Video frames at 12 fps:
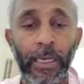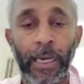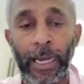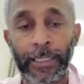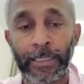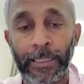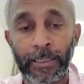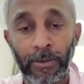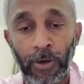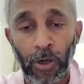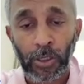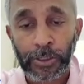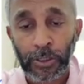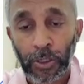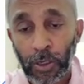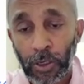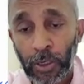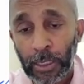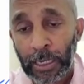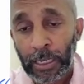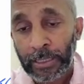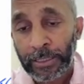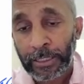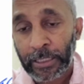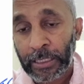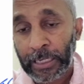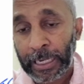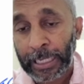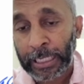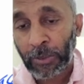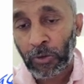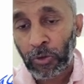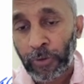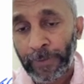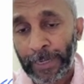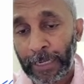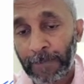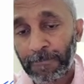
and also any goodwill